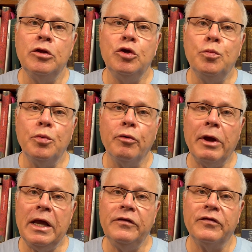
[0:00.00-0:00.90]
to
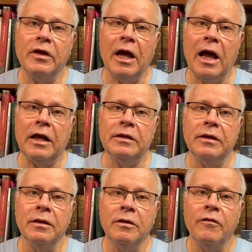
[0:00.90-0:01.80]
praise
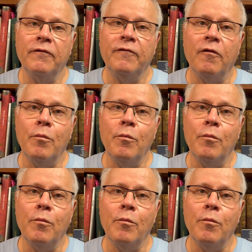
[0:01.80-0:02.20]
God for